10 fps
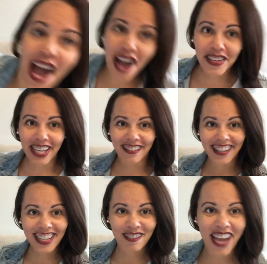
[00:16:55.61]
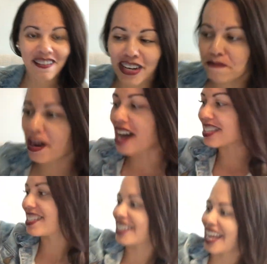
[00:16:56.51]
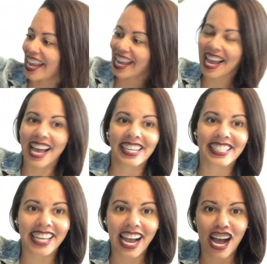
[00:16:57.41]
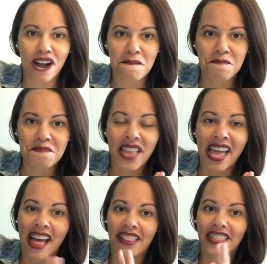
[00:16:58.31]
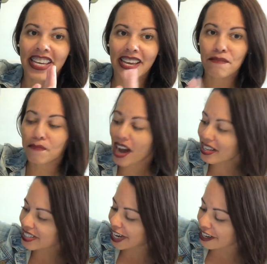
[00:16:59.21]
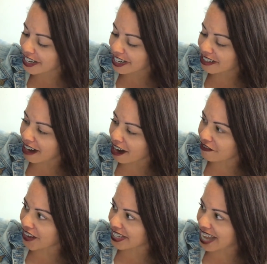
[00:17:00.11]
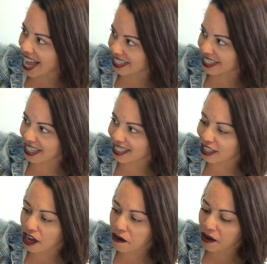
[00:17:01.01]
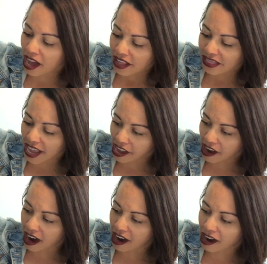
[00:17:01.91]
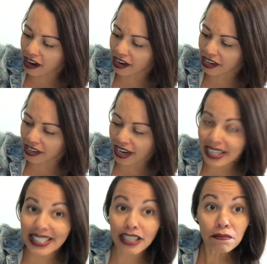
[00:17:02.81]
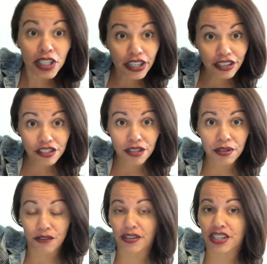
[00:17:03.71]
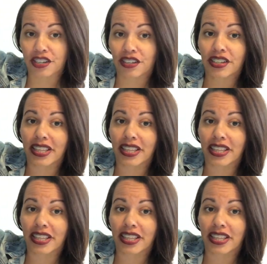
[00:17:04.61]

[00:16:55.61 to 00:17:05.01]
Okay, next we have an embossed, and the embossed carriers are fantastic. So they are similar to an original